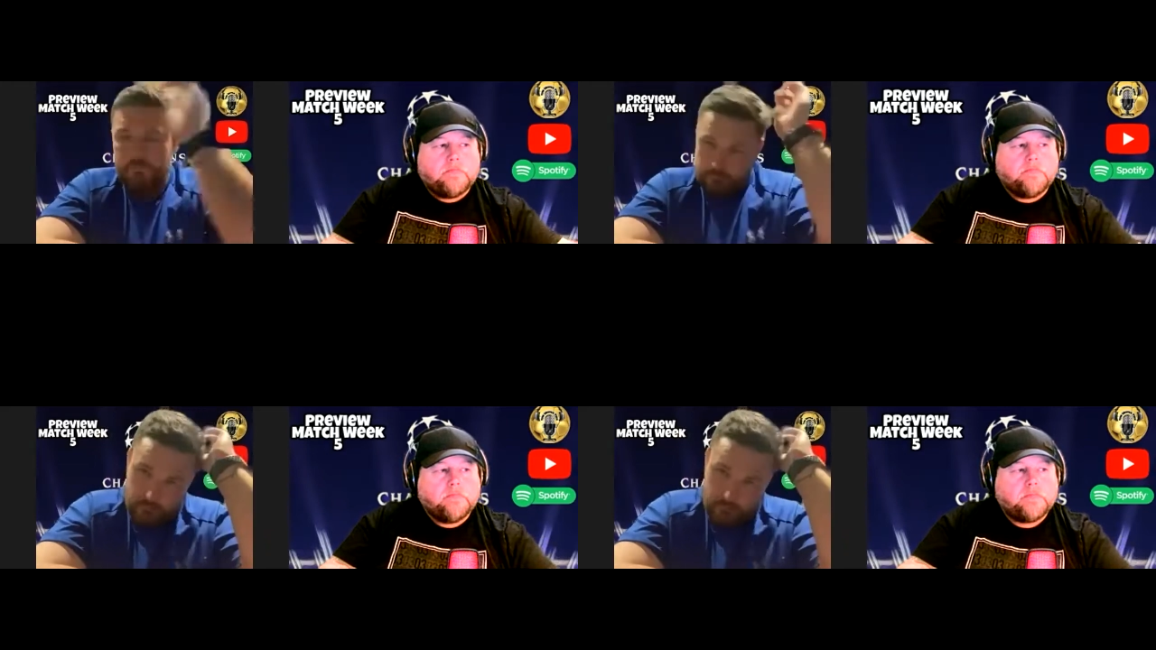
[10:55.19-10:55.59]

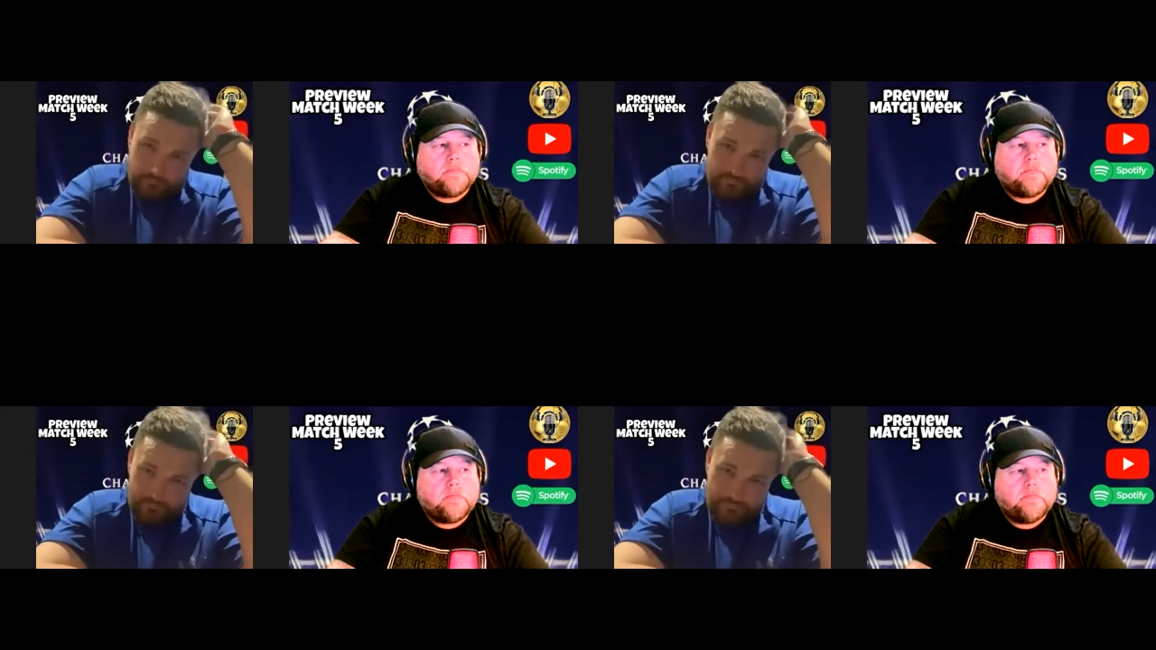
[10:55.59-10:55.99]
Speaker 1: but
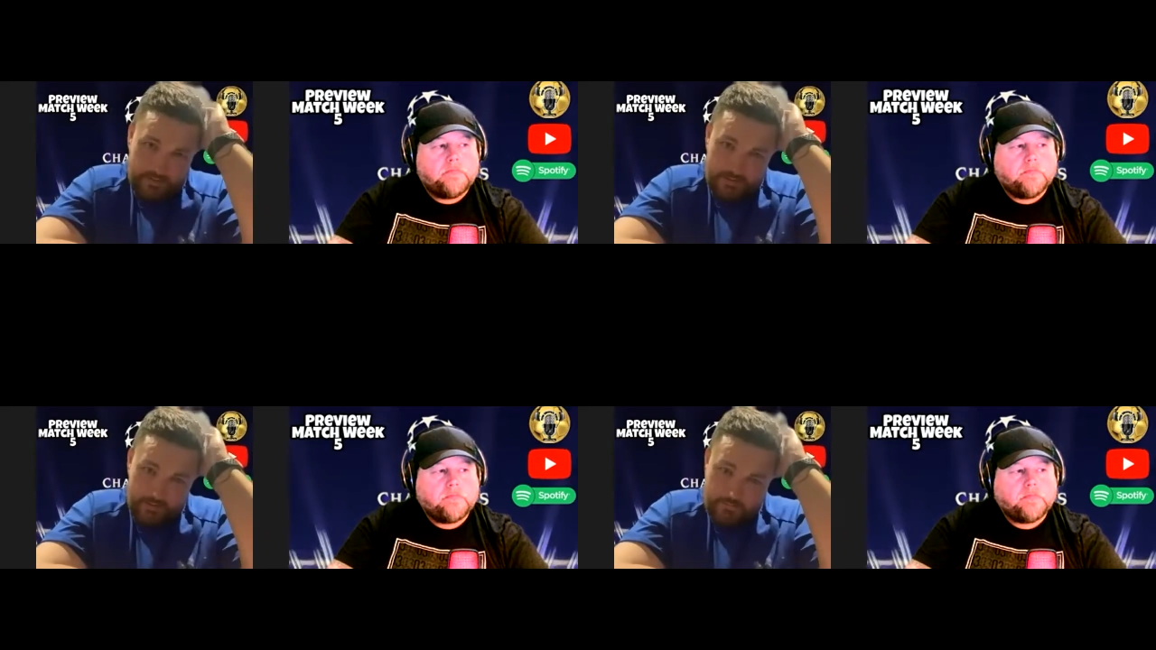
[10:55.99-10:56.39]
they
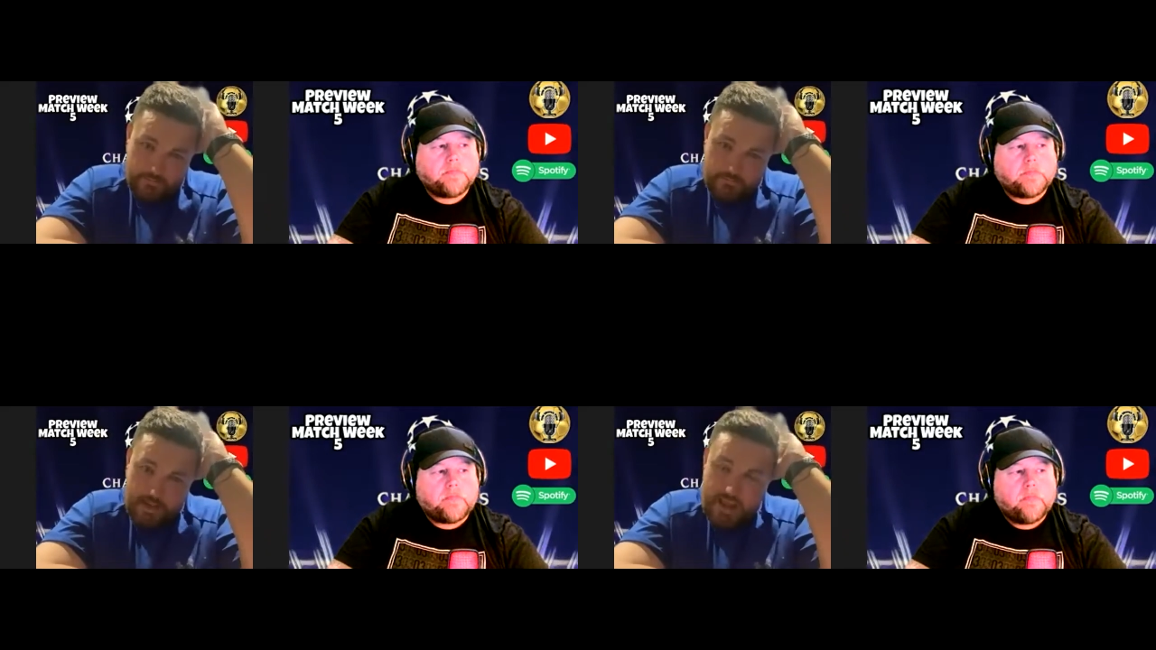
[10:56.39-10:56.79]
don't have an
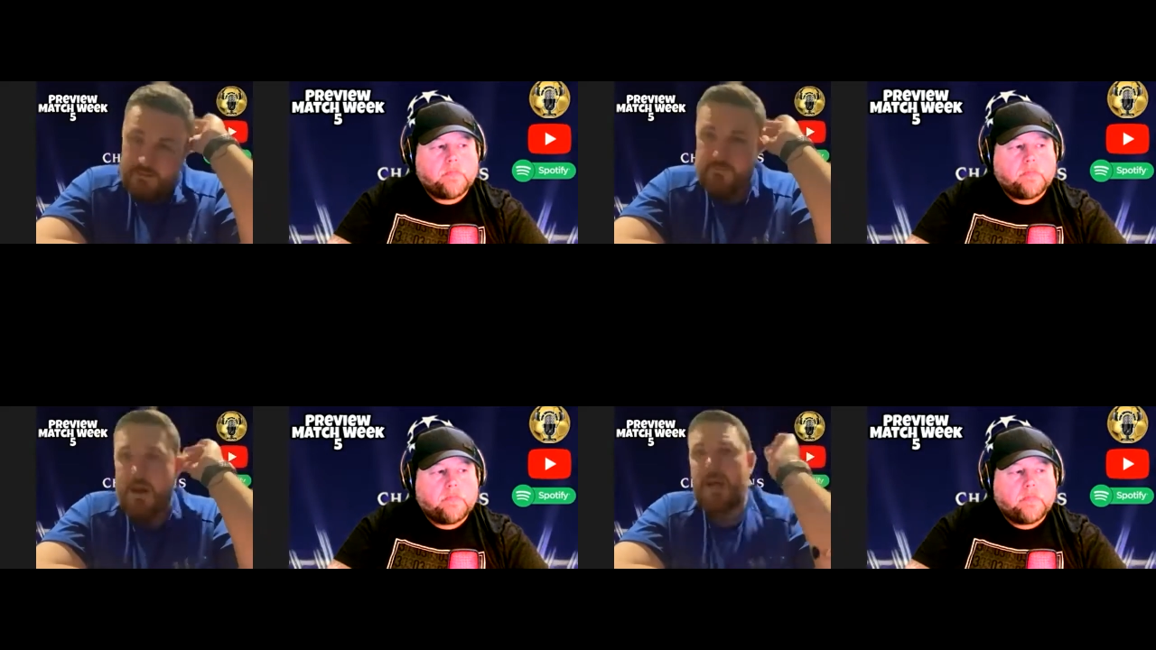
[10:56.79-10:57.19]

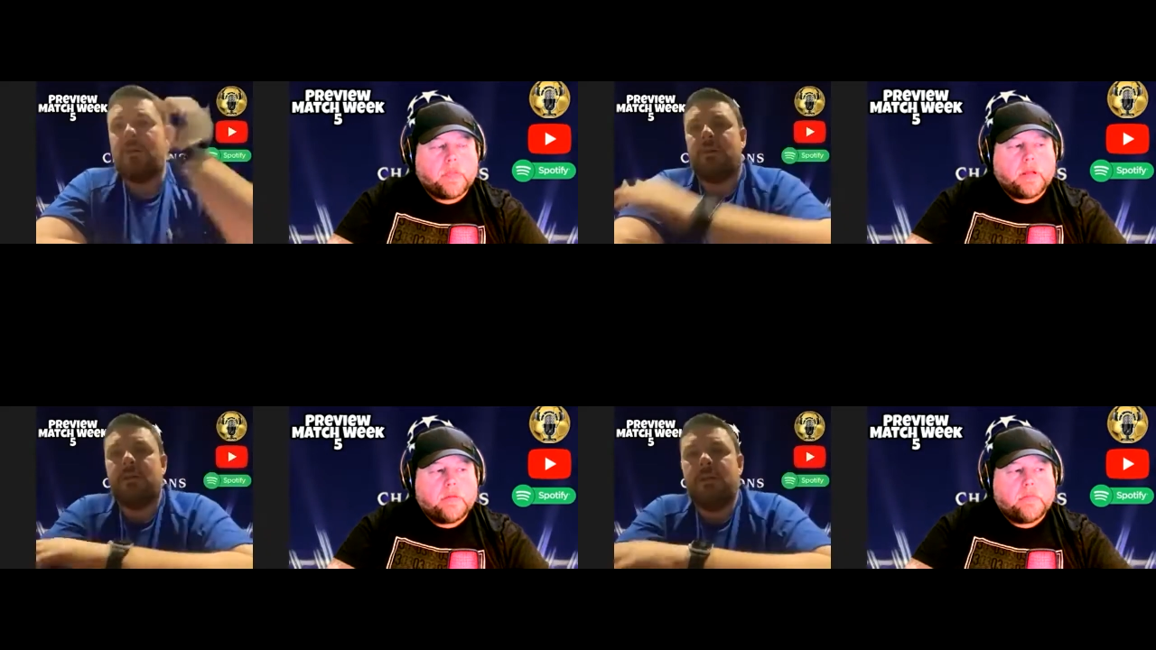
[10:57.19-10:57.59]
amazing
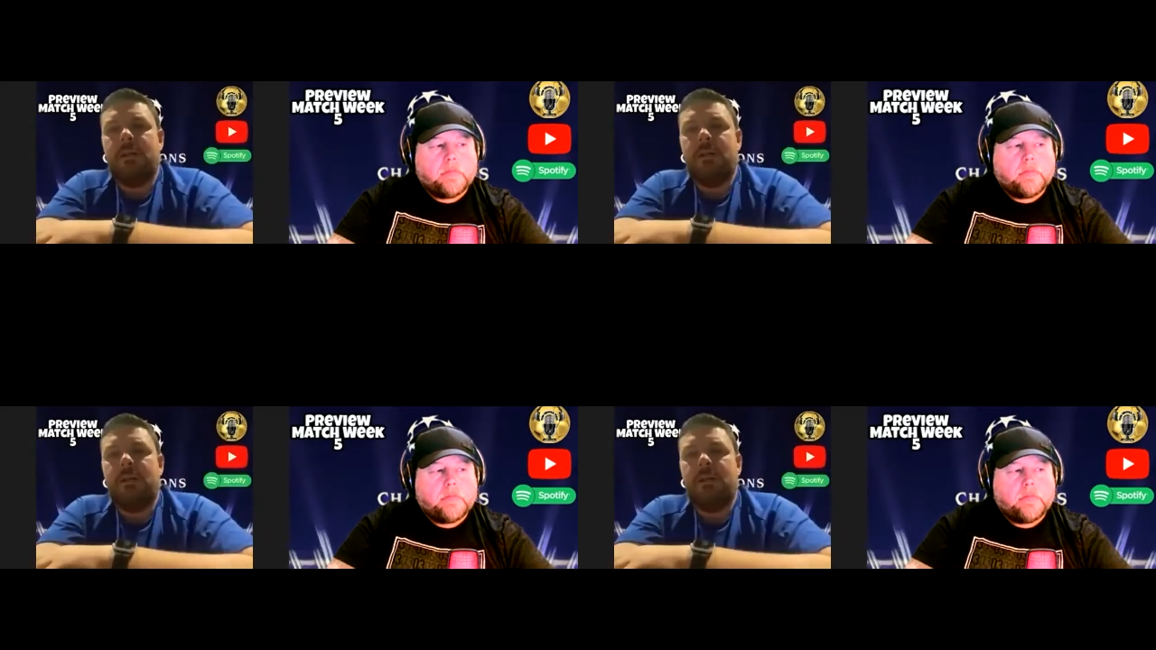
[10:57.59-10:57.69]
record